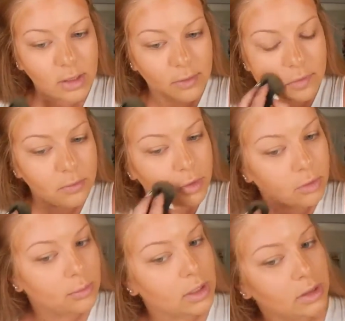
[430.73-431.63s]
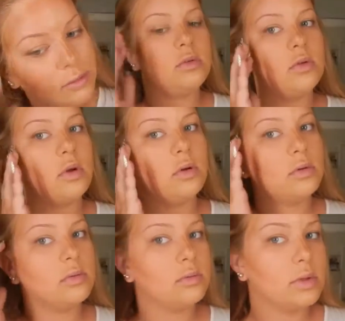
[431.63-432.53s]
If you know me, you
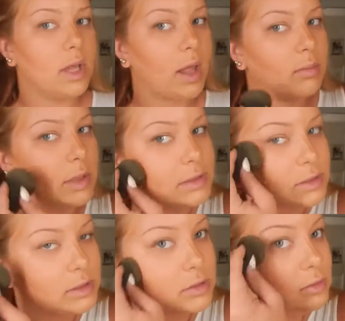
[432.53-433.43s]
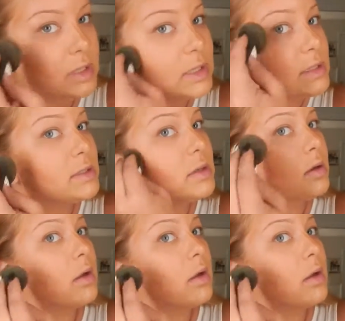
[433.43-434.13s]
know that I basically do this